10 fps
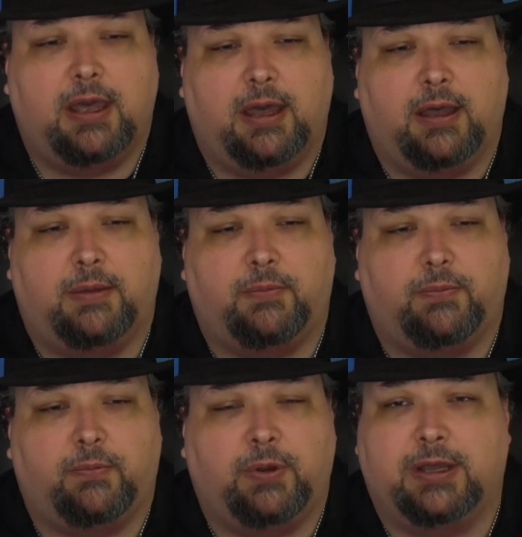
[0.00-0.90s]

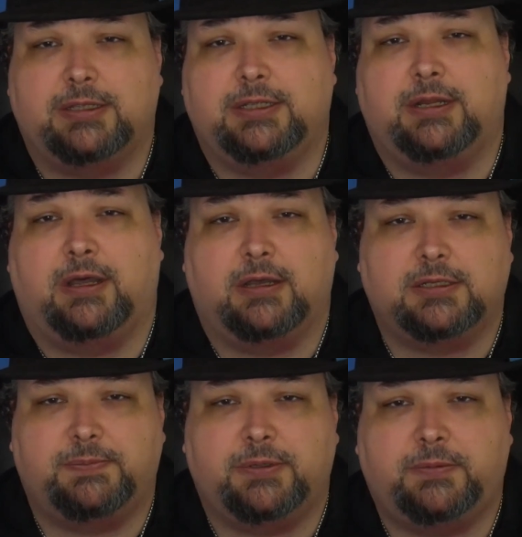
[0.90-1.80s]
um, when I was in the
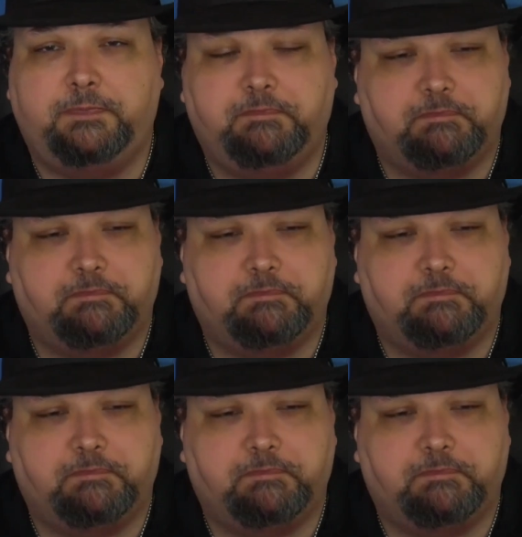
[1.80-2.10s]
hospital.